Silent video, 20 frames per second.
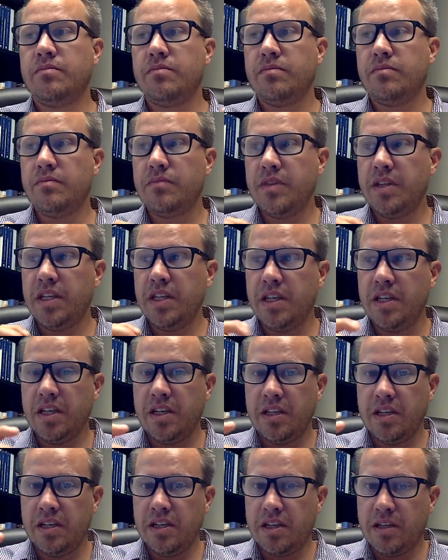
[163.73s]

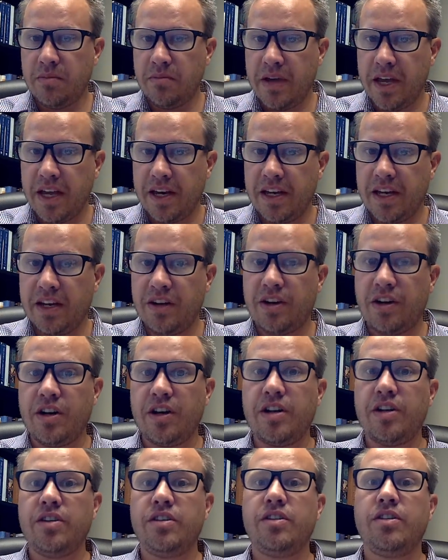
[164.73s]
the mandate
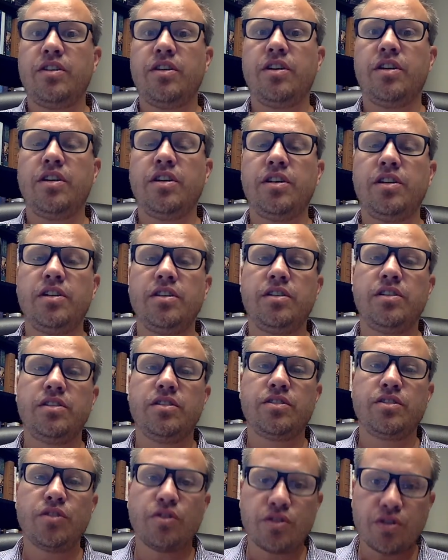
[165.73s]
on
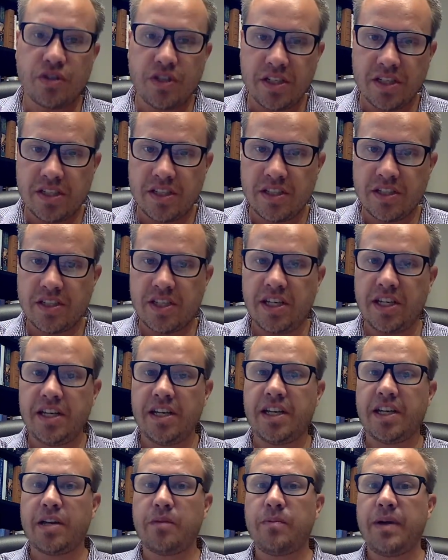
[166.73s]
social distancing
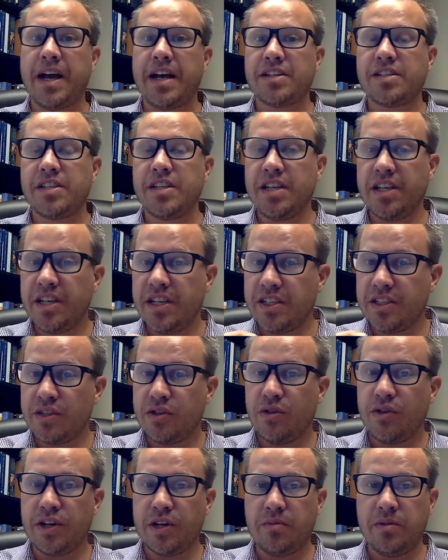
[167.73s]
and capacity is
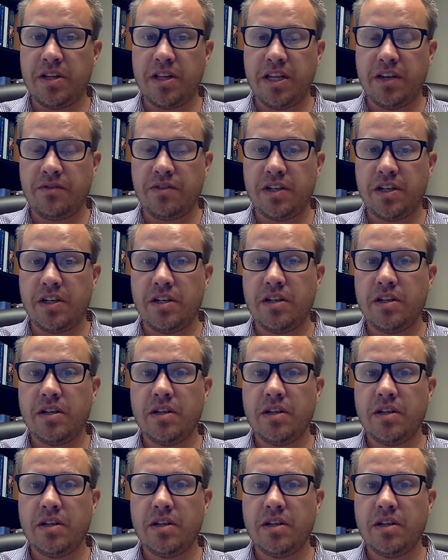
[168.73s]
going to be lifted.